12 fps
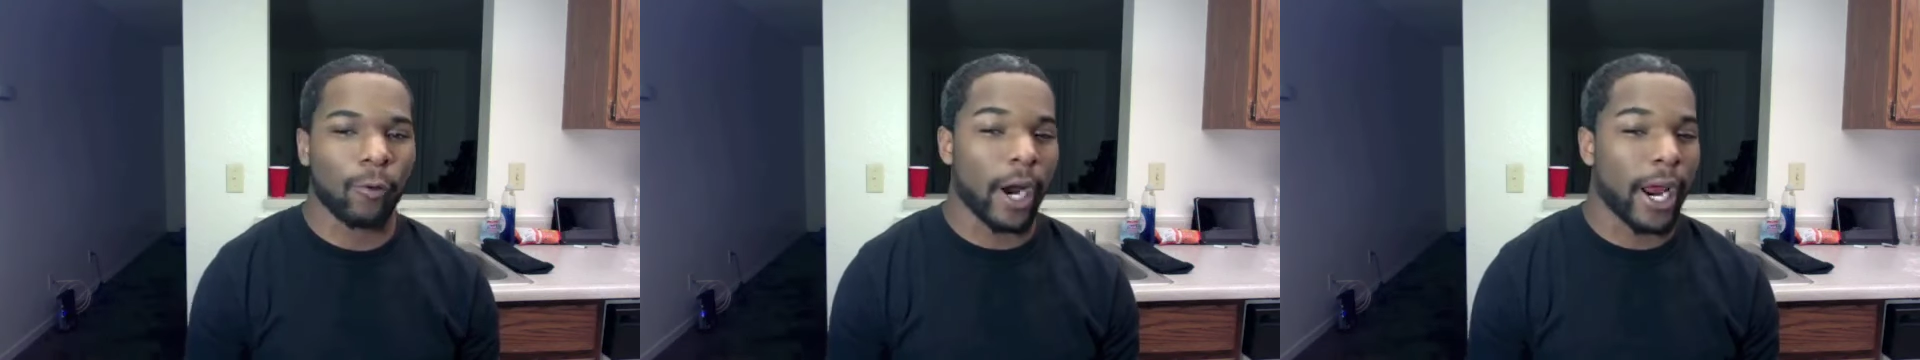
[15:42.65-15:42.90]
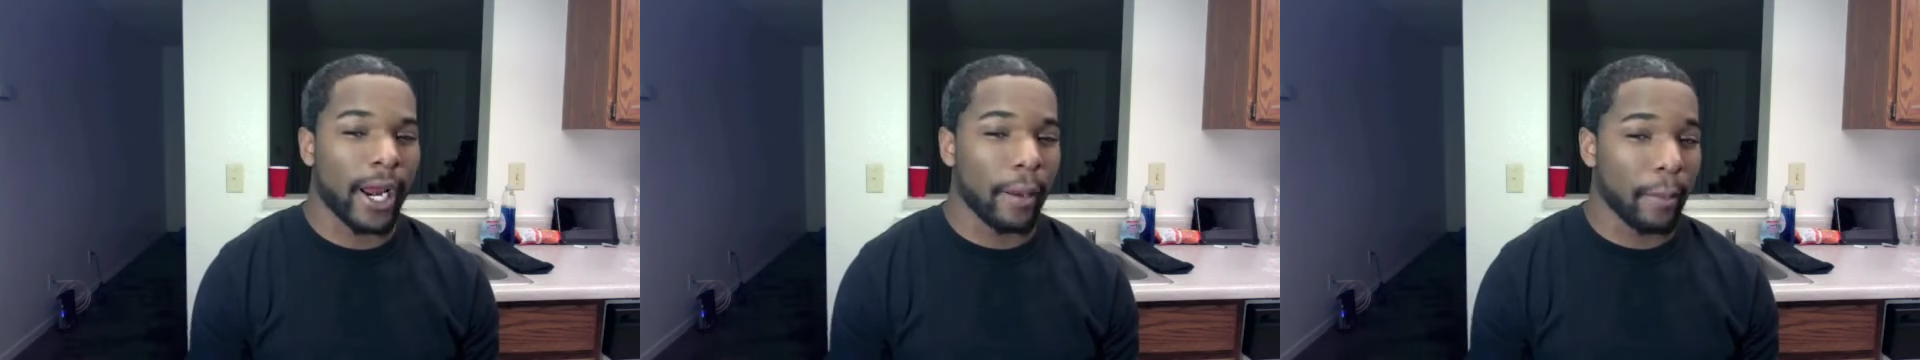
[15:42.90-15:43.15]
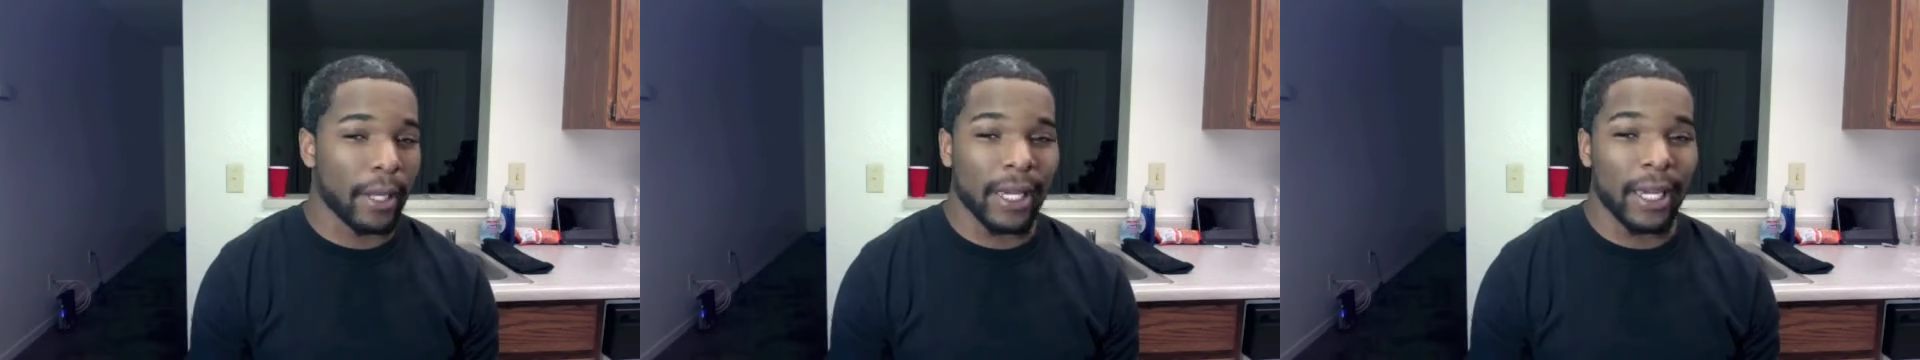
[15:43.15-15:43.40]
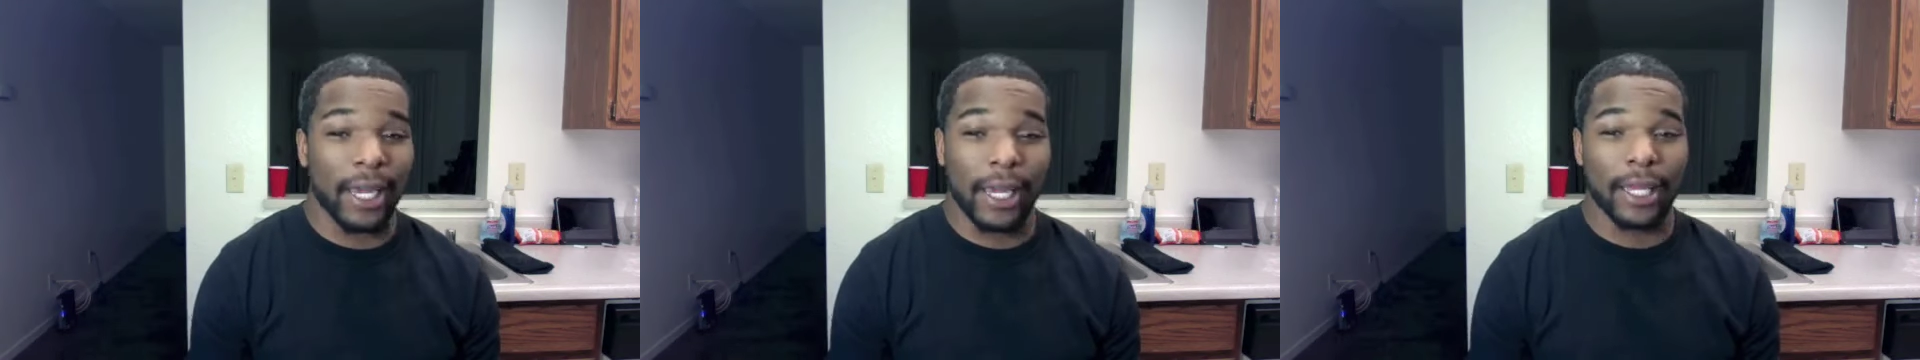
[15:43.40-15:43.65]

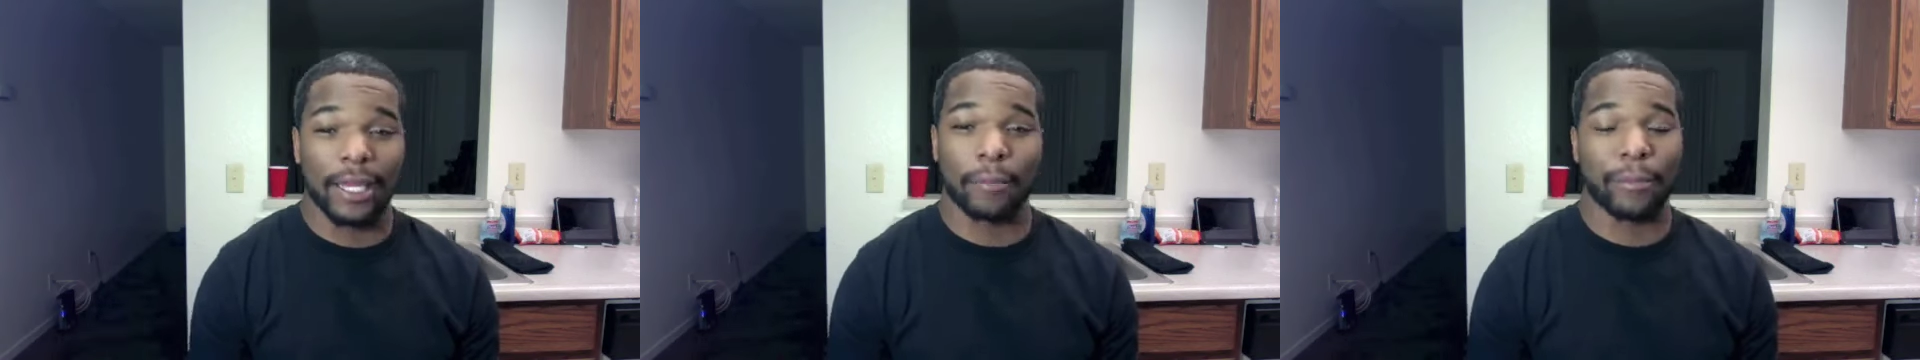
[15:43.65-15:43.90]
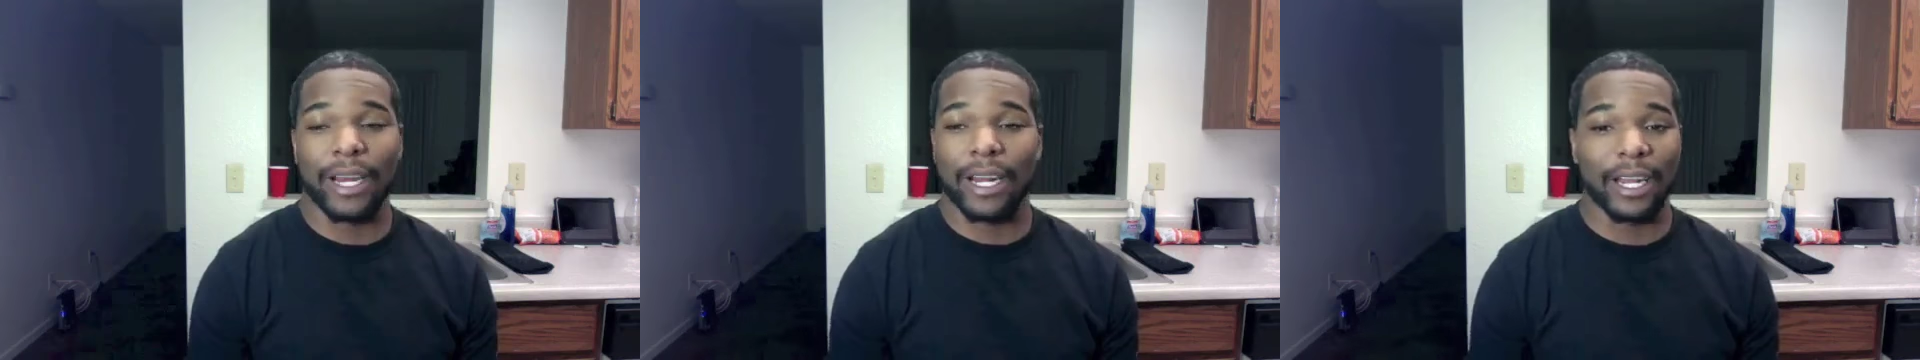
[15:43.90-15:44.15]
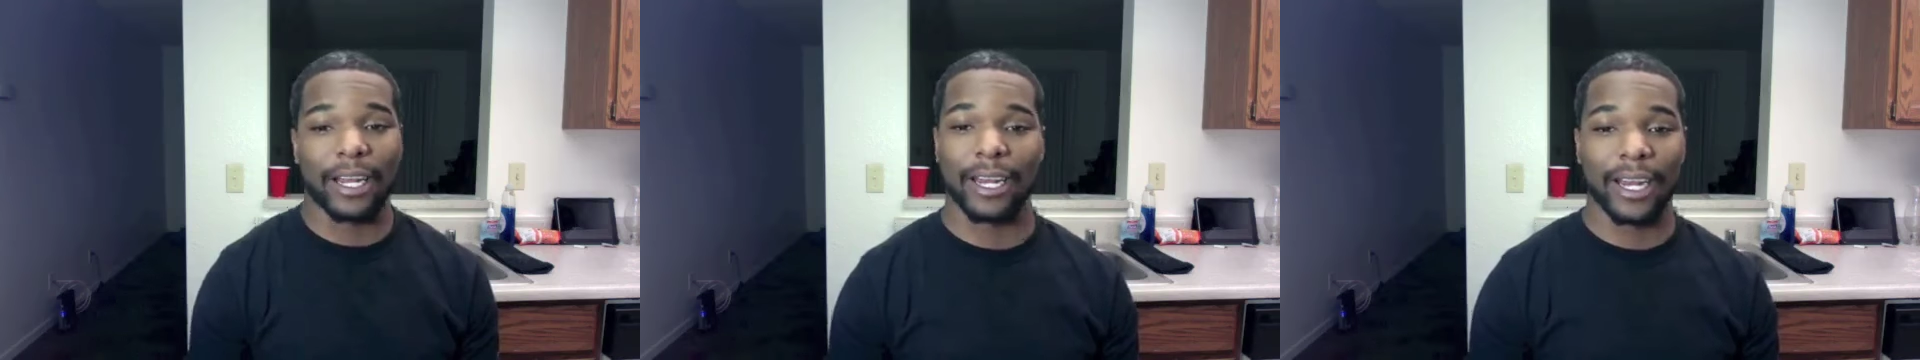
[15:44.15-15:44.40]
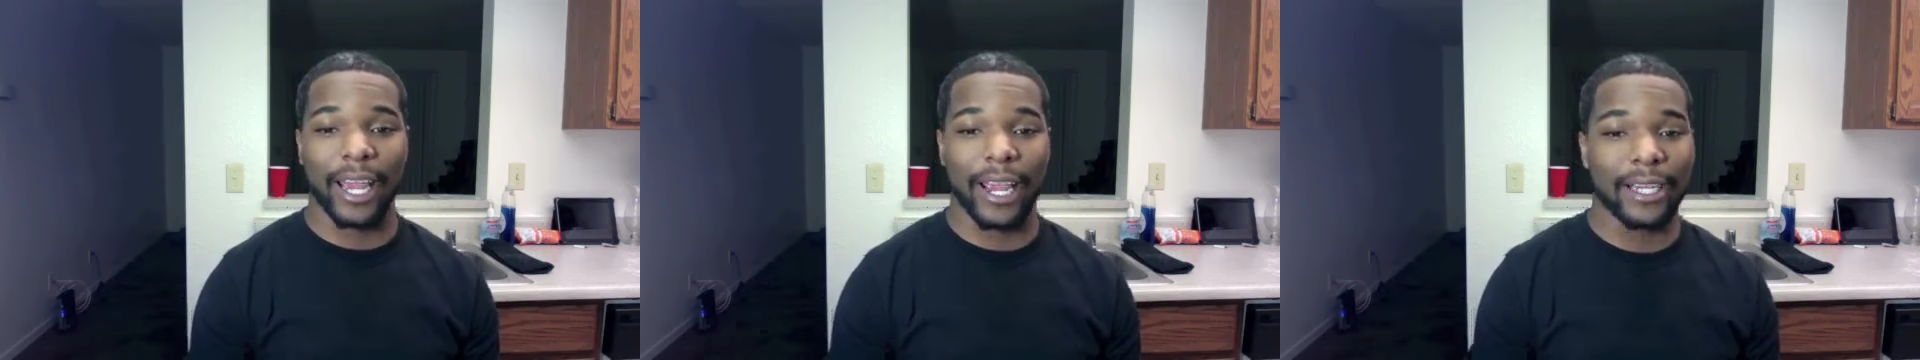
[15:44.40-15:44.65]
randomly in the middle of
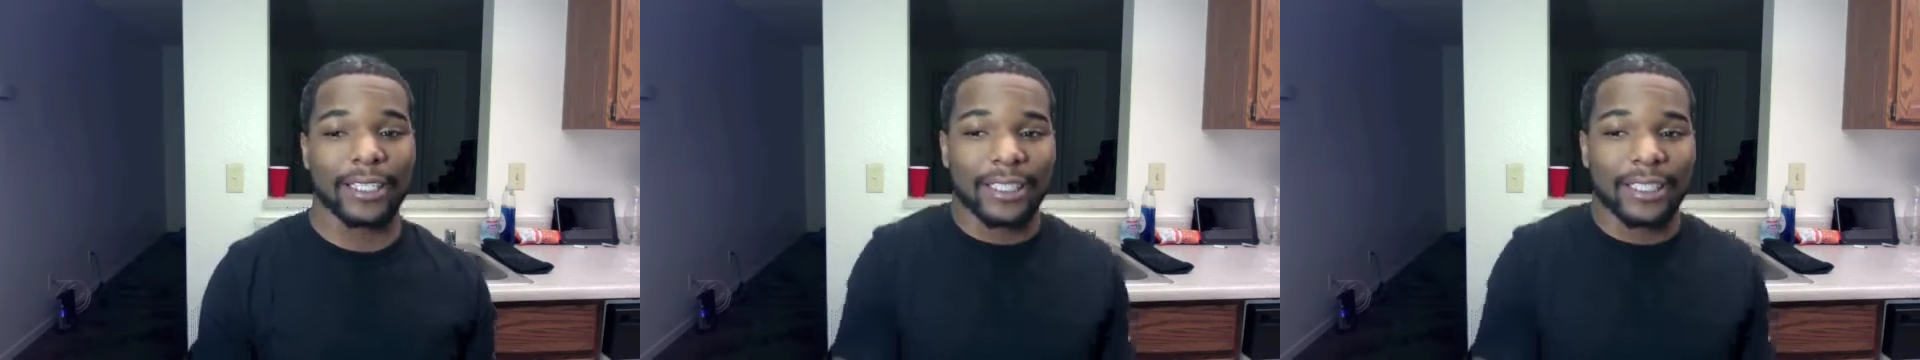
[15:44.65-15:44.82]
the day.